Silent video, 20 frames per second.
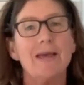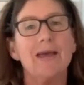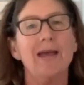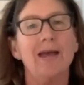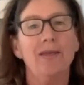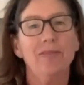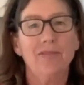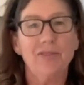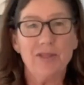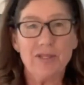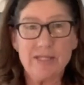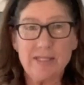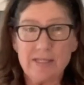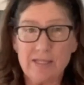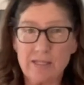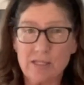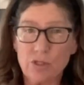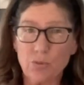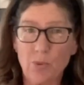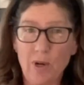And this
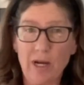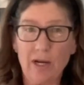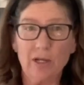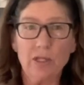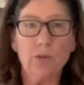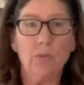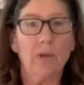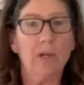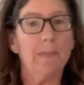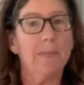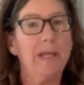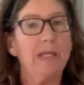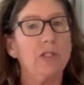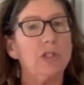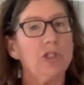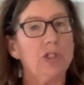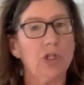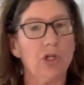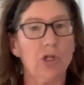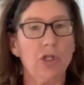is where you want to make
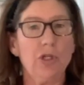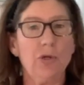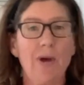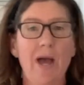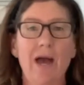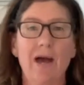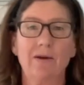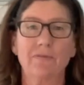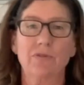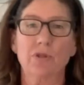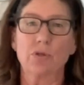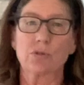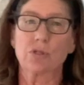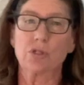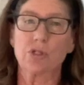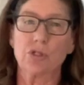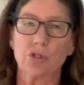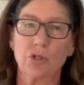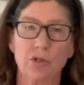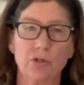sure you have those
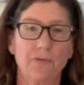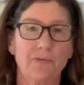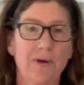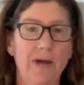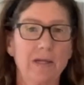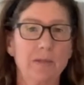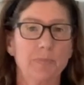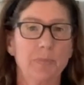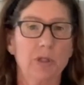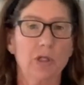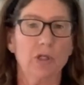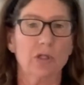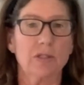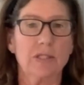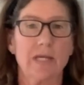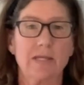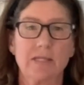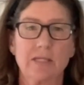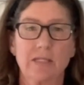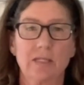certified pure
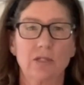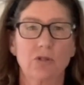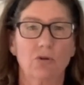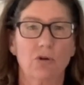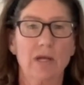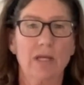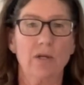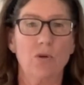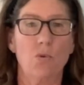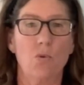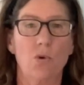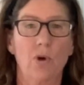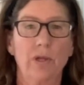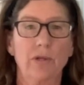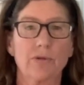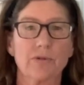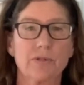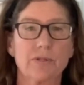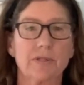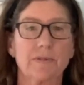tested grade
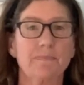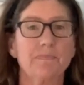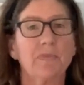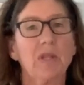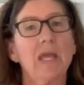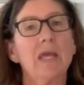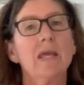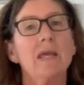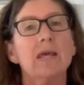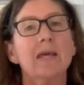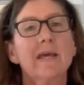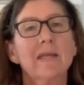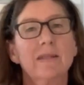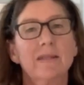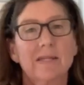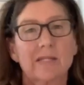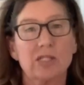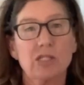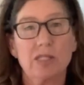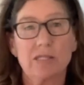oils.
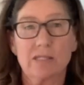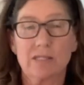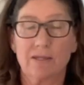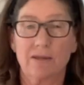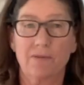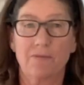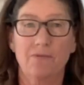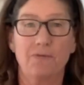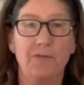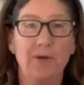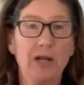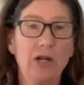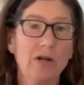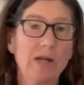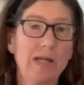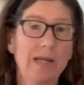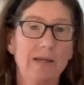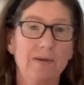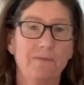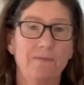This is
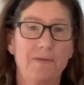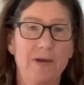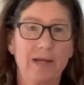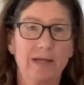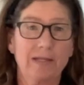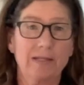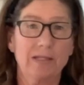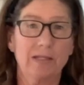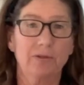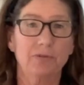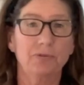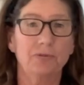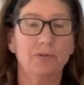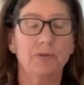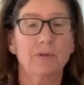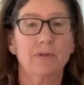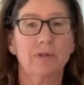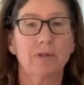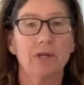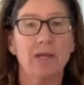very effective,
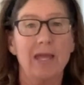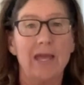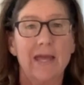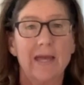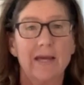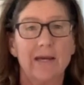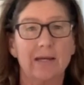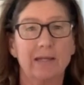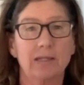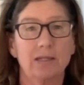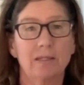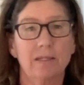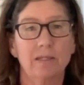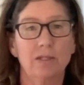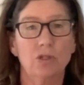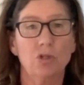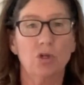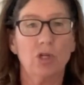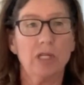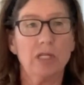and
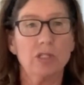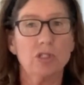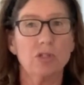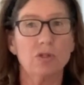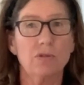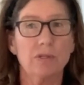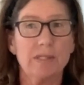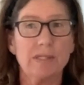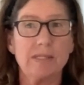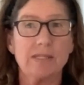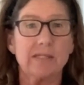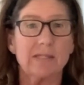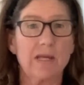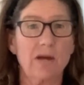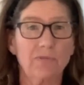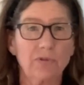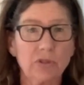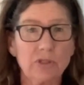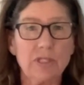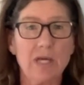you can do this
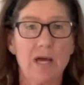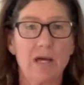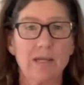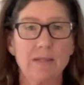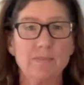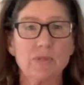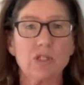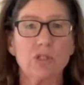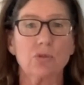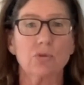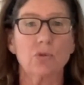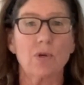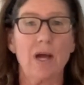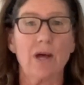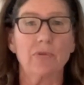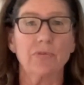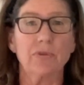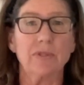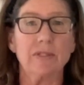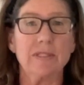several times
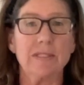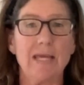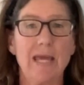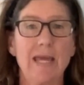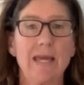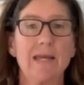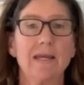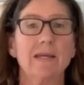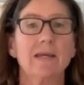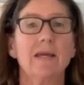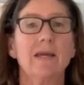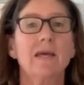throughout the day.